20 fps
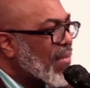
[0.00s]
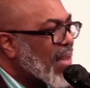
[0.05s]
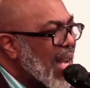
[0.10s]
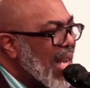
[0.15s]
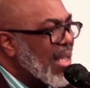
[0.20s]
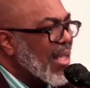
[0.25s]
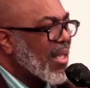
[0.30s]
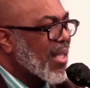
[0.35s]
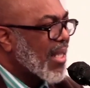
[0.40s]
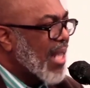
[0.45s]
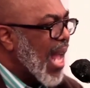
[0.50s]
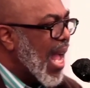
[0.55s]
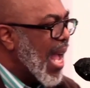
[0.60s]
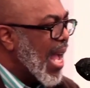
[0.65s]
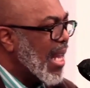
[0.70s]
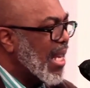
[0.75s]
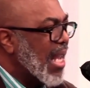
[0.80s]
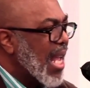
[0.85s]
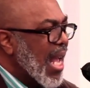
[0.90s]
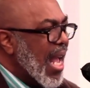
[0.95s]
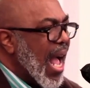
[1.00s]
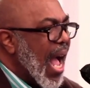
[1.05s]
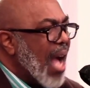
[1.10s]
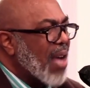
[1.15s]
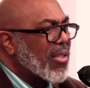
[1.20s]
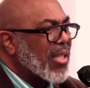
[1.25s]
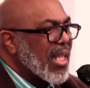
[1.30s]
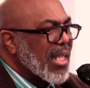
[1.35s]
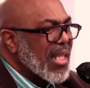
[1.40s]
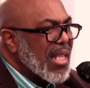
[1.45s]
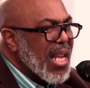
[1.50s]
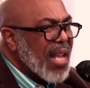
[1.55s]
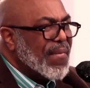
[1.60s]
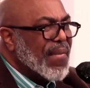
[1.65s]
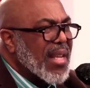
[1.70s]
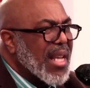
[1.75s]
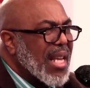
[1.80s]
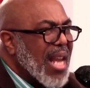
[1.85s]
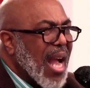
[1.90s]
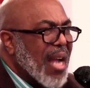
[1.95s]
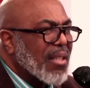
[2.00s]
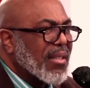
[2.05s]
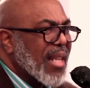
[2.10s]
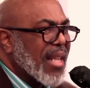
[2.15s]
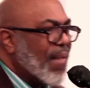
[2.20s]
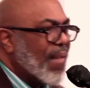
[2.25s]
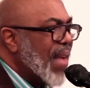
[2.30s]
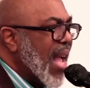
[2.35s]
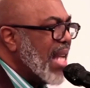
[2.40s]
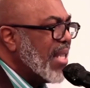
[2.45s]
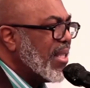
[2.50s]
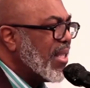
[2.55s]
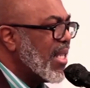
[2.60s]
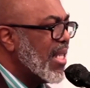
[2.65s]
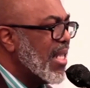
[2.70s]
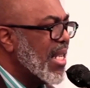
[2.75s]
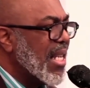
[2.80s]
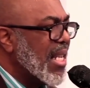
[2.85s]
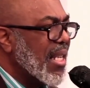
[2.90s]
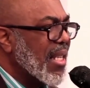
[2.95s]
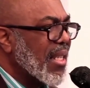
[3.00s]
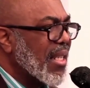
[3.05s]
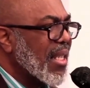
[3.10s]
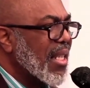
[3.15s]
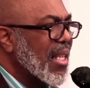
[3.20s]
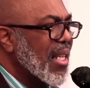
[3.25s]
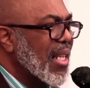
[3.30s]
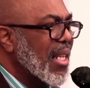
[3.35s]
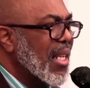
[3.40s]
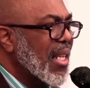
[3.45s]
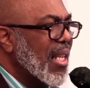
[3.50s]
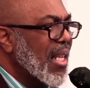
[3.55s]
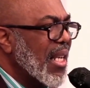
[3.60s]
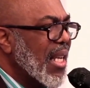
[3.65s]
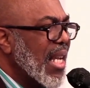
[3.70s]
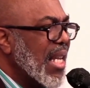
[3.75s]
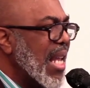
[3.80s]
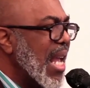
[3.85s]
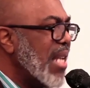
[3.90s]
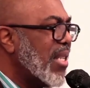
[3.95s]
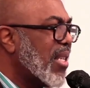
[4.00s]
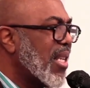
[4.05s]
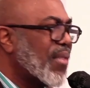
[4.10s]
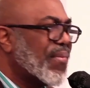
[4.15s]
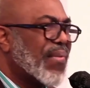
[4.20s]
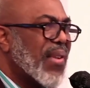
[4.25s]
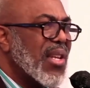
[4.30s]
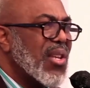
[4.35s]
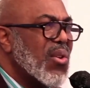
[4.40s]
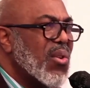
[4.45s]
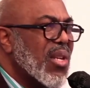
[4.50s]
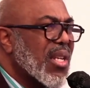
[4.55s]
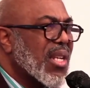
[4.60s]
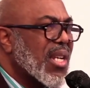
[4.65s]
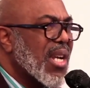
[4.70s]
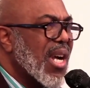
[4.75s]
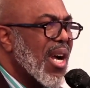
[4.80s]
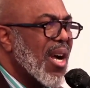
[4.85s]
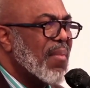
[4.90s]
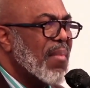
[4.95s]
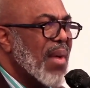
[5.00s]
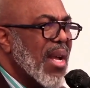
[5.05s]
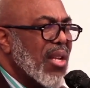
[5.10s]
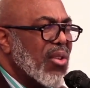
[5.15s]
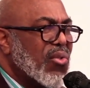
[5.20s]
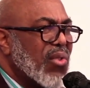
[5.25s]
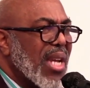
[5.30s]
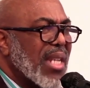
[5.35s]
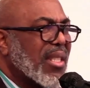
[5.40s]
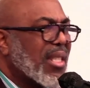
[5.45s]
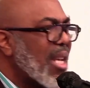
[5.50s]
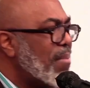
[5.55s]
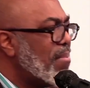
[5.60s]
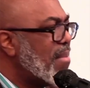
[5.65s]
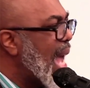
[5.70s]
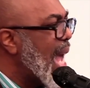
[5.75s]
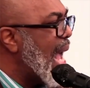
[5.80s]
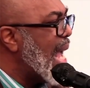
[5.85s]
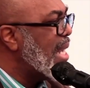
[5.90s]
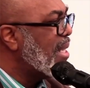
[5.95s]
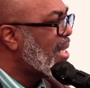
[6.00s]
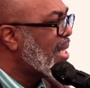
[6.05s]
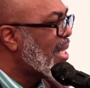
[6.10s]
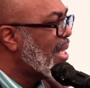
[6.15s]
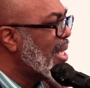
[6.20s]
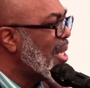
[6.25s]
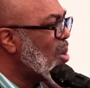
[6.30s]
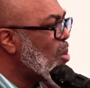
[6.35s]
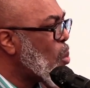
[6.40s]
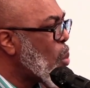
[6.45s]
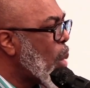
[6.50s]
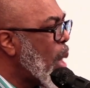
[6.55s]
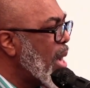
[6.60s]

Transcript: understand how significant our salvation is. It ain't just for you to come dress up nice and